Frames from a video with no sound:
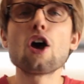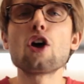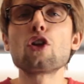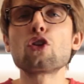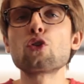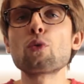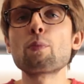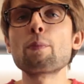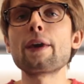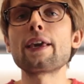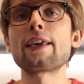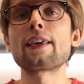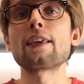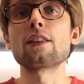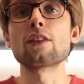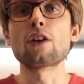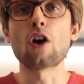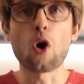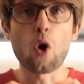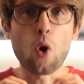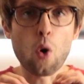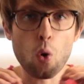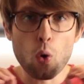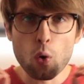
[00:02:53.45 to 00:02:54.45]
to
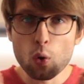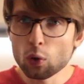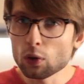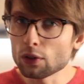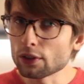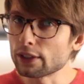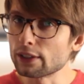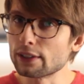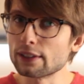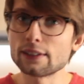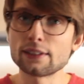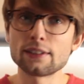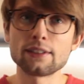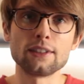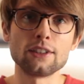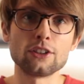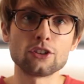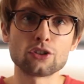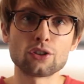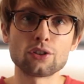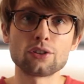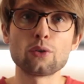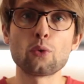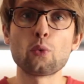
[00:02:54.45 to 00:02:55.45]
making all the
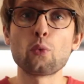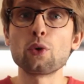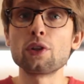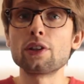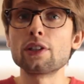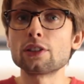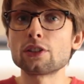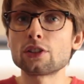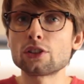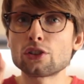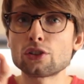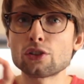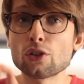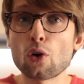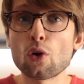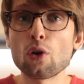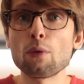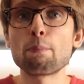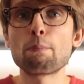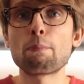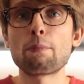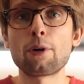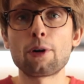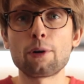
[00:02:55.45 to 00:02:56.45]
decision with the
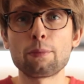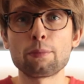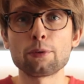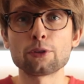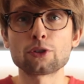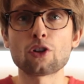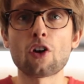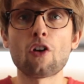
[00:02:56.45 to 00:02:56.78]
sole purpose